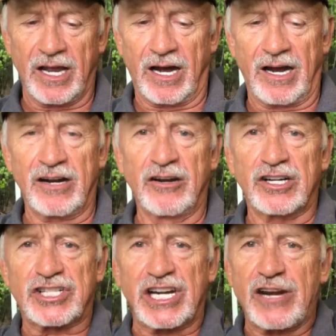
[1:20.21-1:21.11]
A little
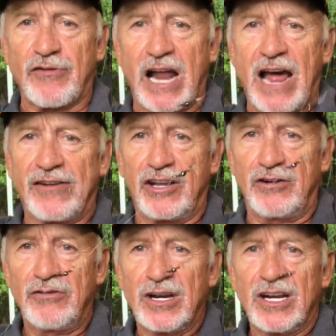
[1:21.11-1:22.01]
secret I do,